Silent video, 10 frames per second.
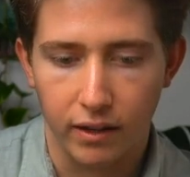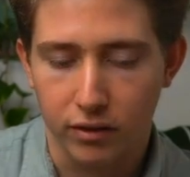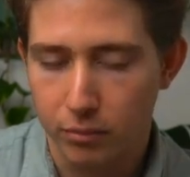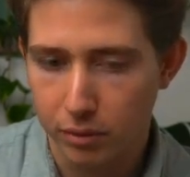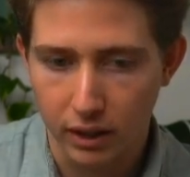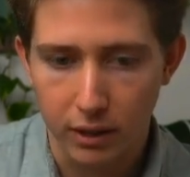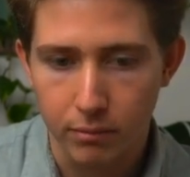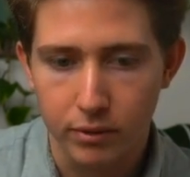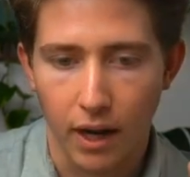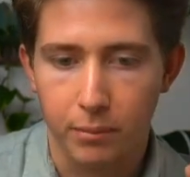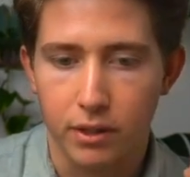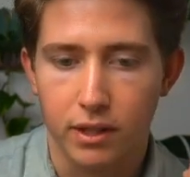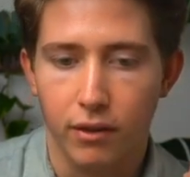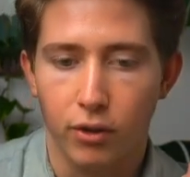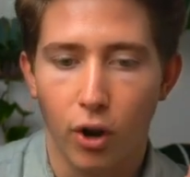complete chapter
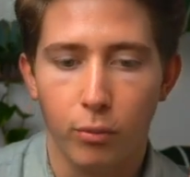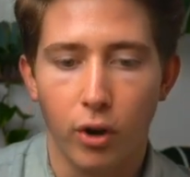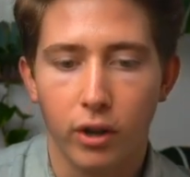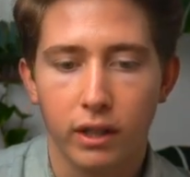7 homework.